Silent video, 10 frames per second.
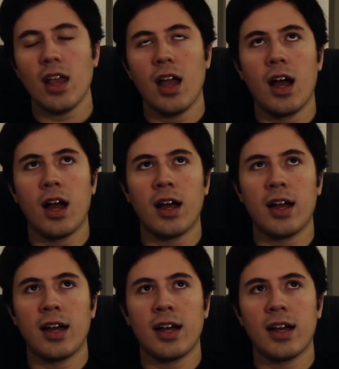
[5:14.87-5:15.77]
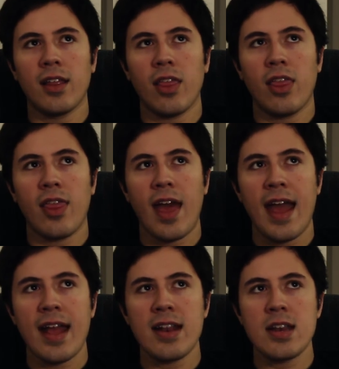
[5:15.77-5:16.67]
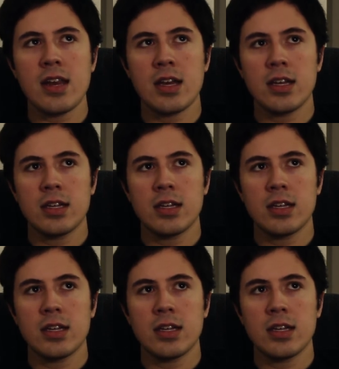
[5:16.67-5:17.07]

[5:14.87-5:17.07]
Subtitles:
Then